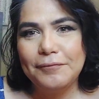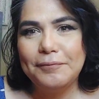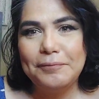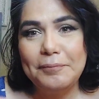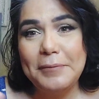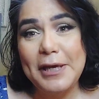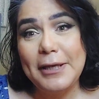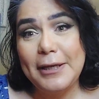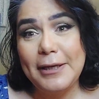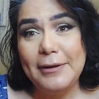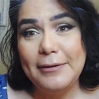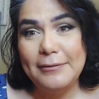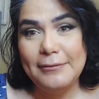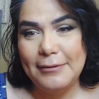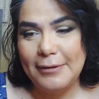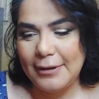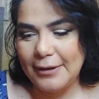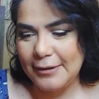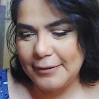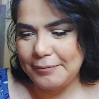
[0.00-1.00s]
making
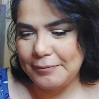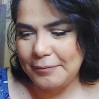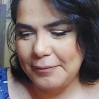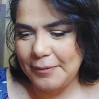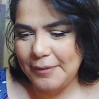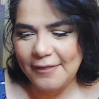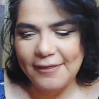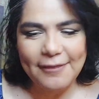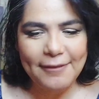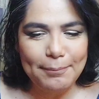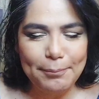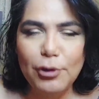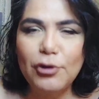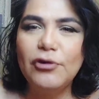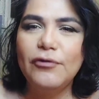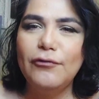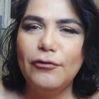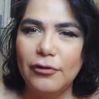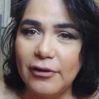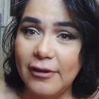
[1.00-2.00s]

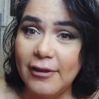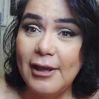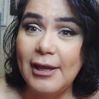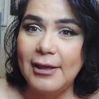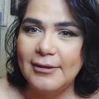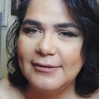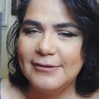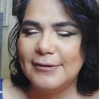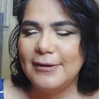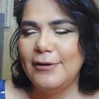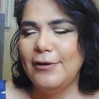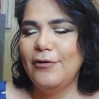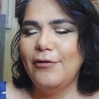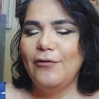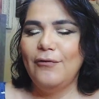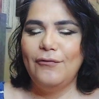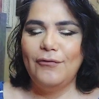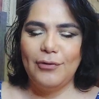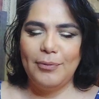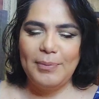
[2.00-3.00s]
beautiful things
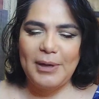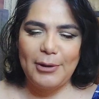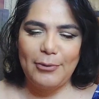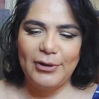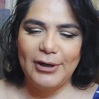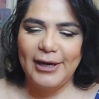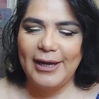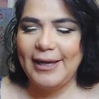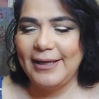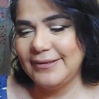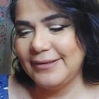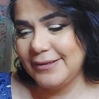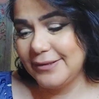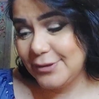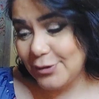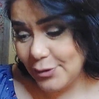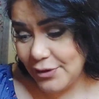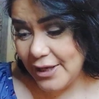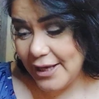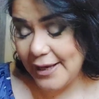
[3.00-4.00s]
from our hands.
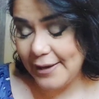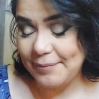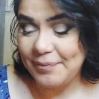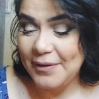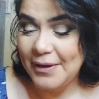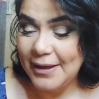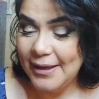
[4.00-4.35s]
So yeah,